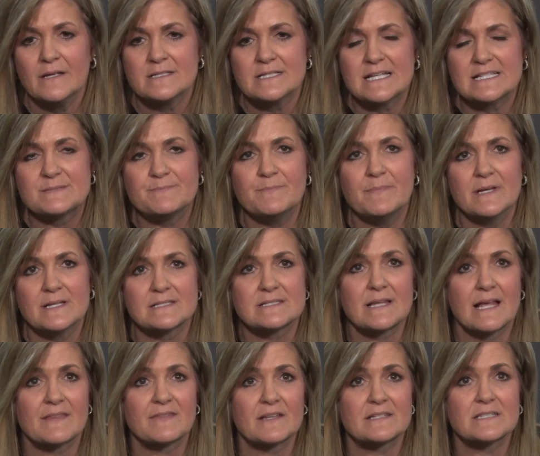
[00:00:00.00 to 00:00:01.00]
is is
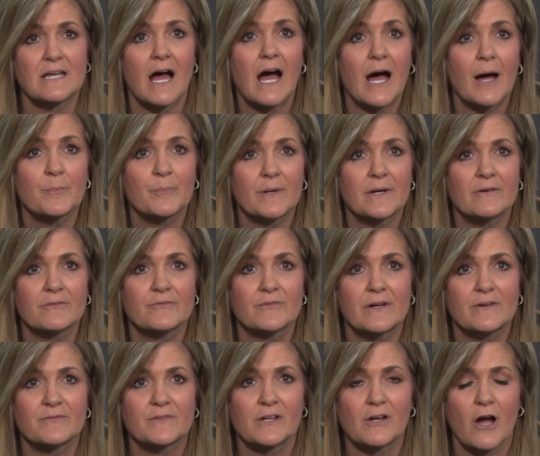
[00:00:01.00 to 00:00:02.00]
at the top of,
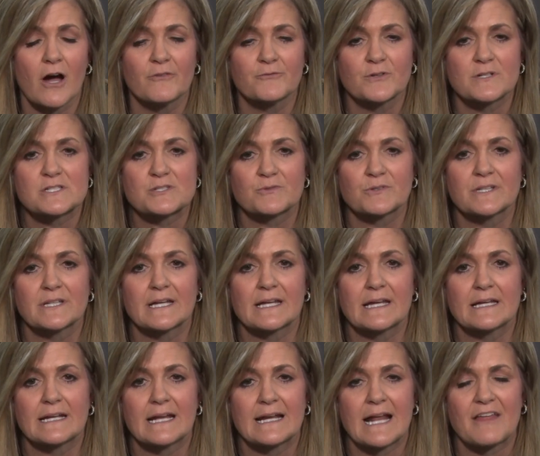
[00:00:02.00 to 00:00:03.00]
of the conference
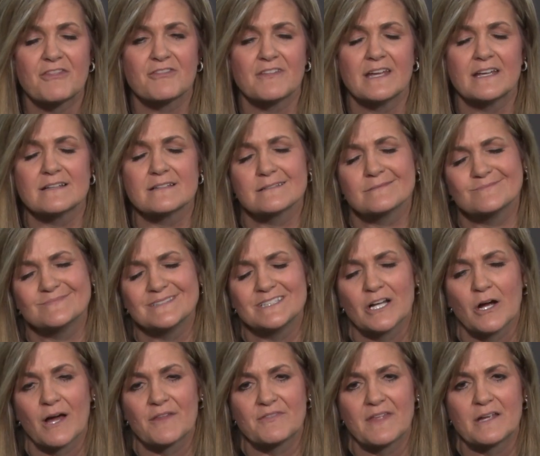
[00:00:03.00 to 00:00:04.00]
really and and I think you
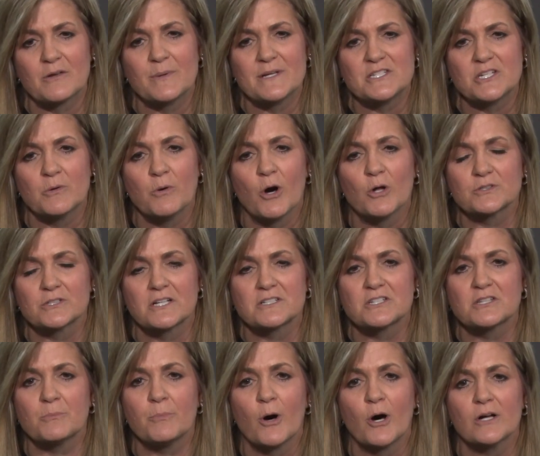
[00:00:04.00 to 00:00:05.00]
know I think we do hold on
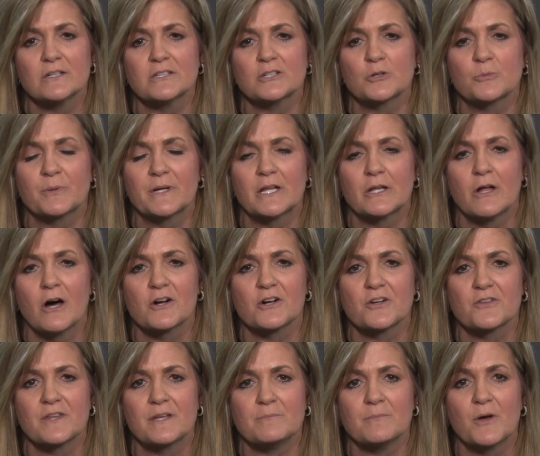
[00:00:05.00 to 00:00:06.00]
to the ball a little bit
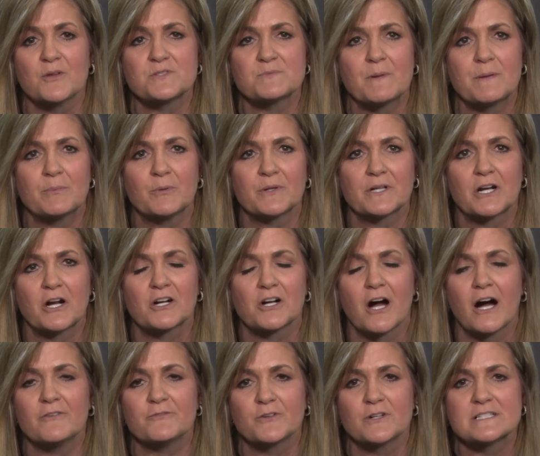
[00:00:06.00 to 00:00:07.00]
longer than most people in our
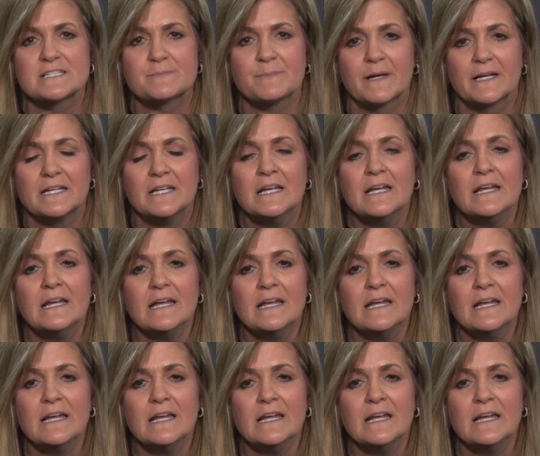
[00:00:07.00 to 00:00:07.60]
conference but